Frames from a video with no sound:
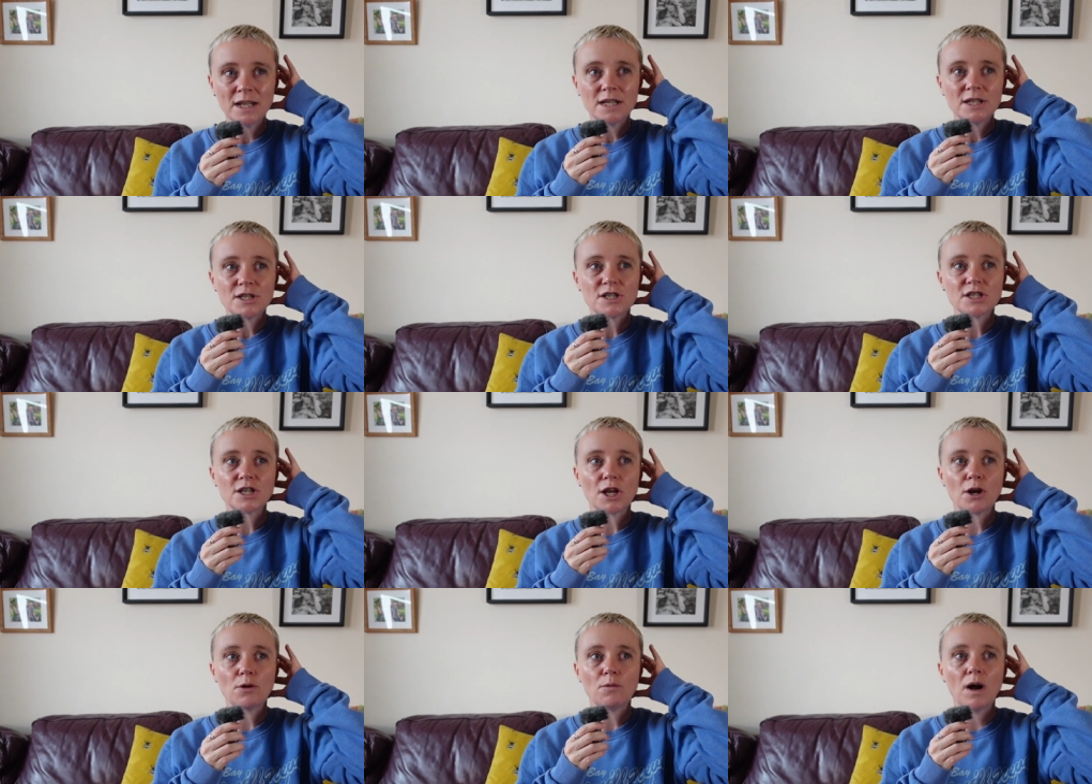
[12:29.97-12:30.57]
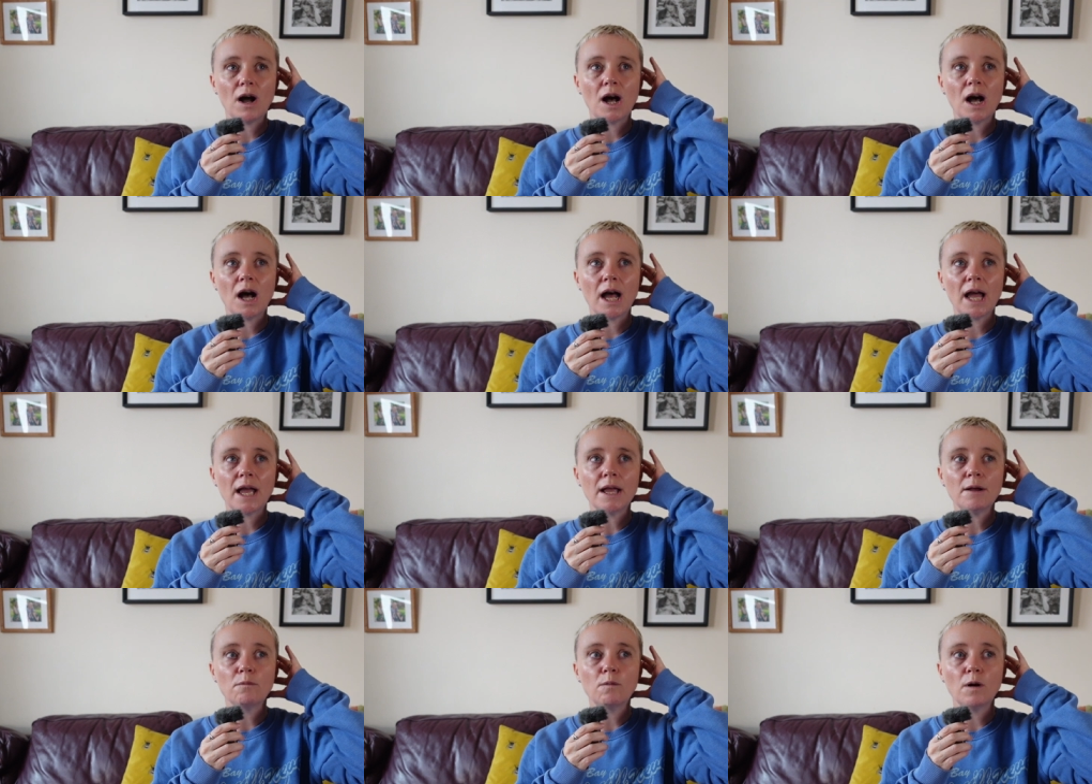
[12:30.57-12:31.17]
So
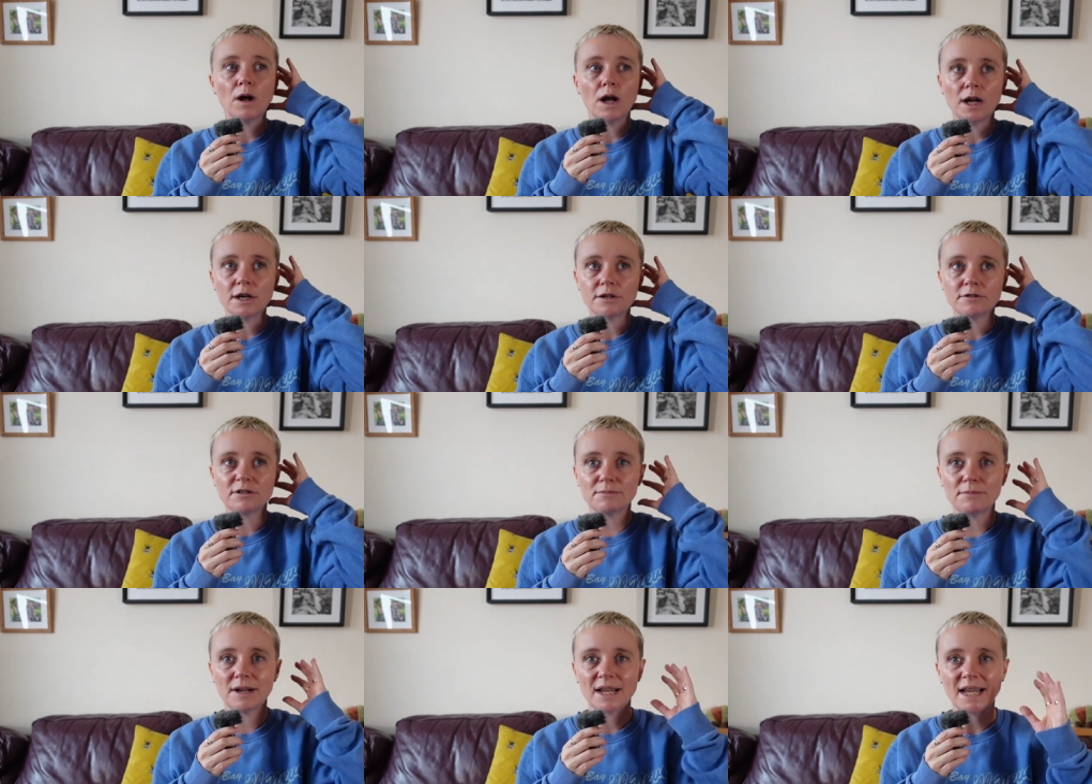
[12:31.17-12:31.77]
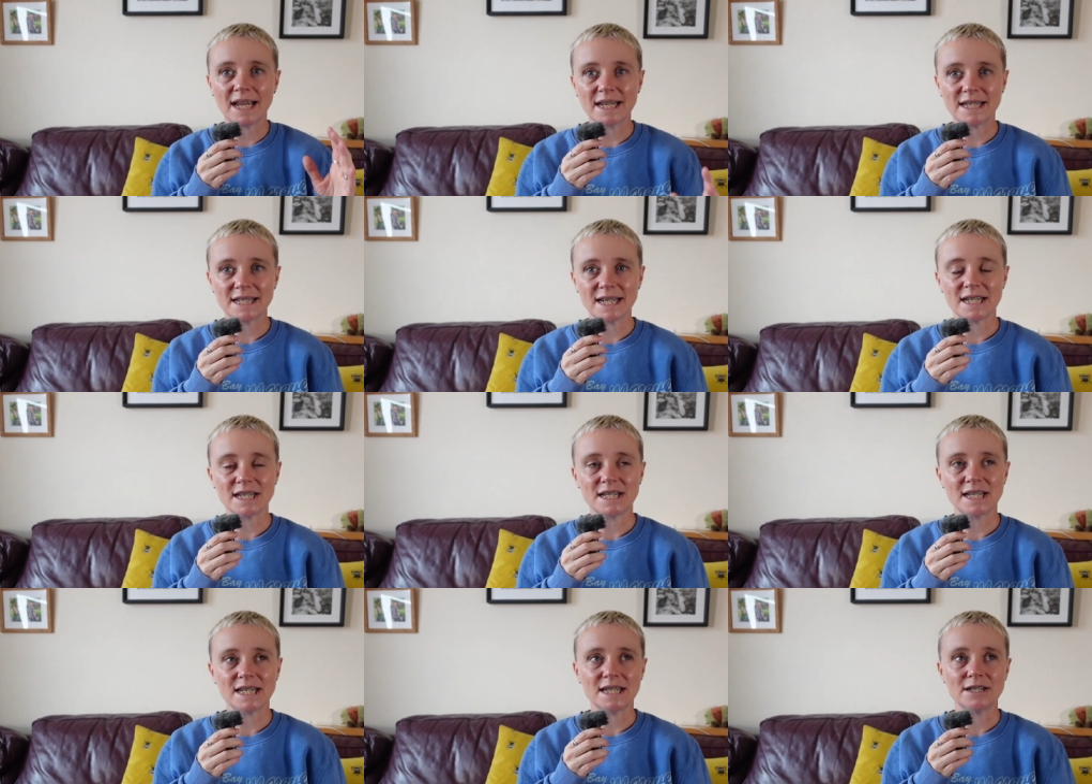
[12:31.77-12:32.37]
I worked with my
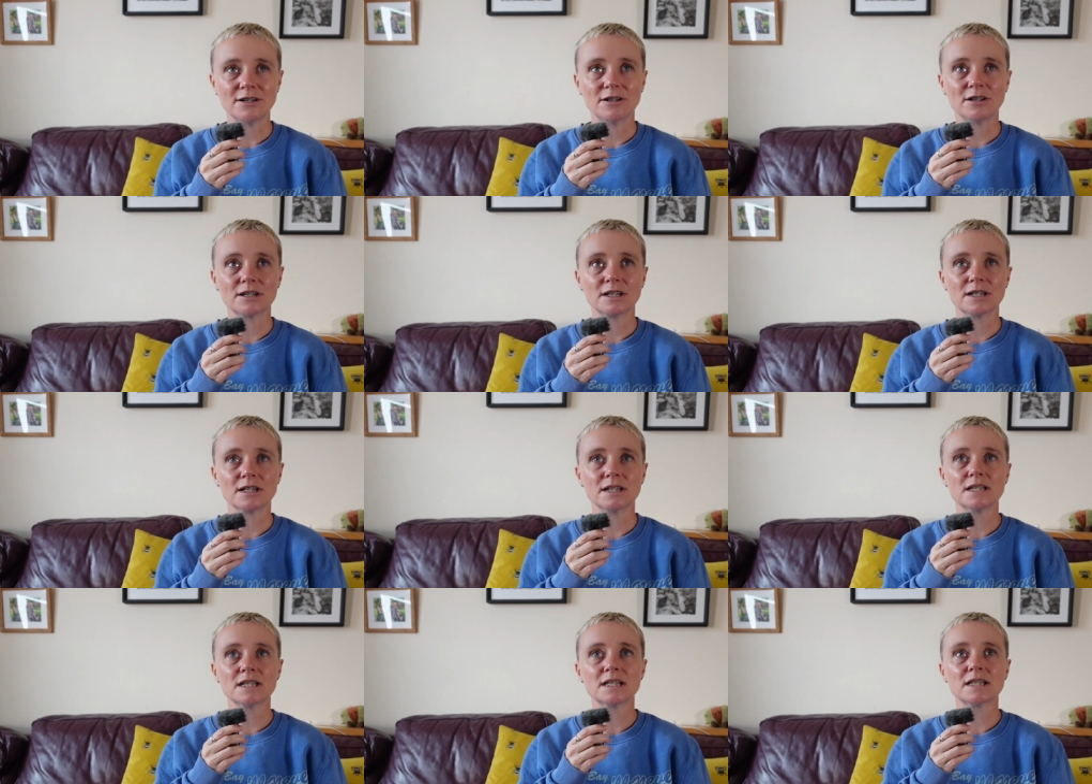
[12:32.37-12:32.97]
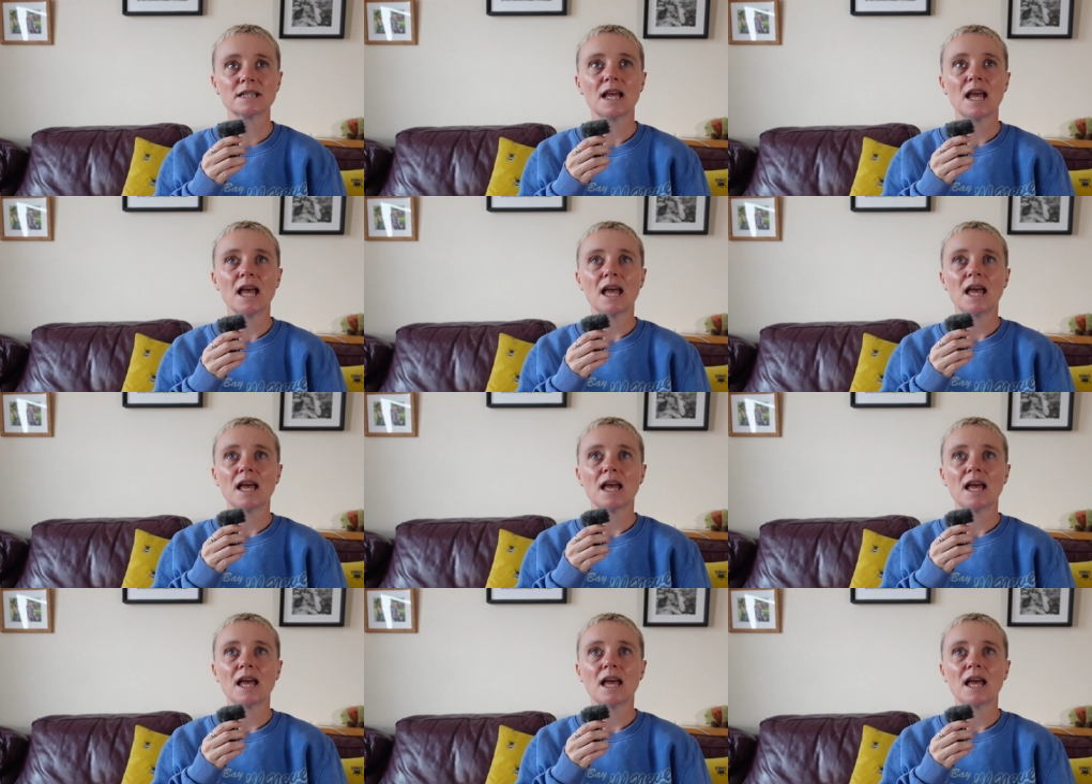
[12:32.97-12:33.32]
ADHD doctors